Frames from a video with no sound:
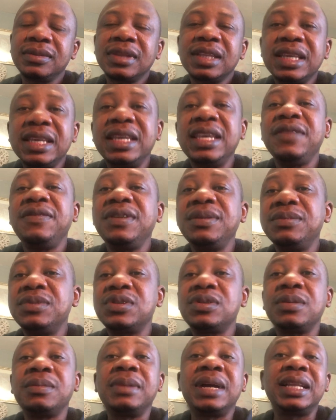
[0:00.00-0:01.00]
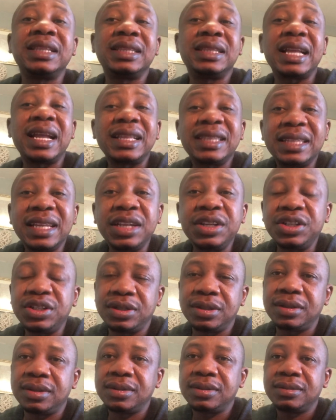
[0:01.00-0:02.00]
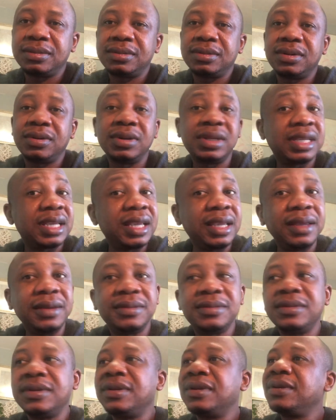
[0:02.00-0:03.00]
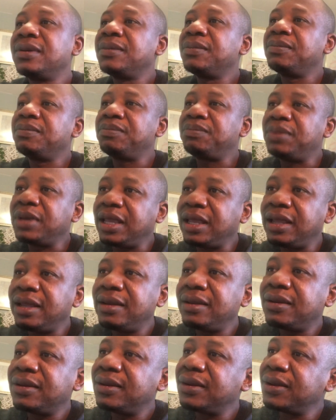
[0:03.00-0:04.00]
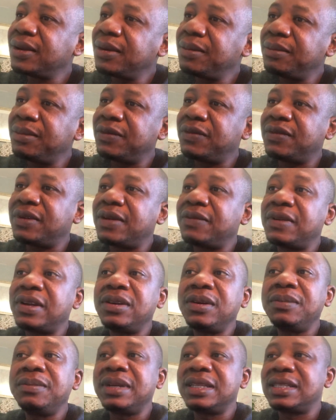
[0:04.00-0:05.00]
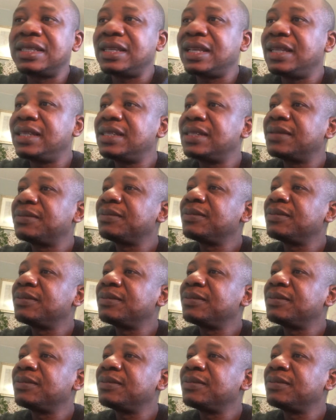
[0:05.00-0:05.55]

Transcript: Give him some attention, okay? Being number 5. And number 6,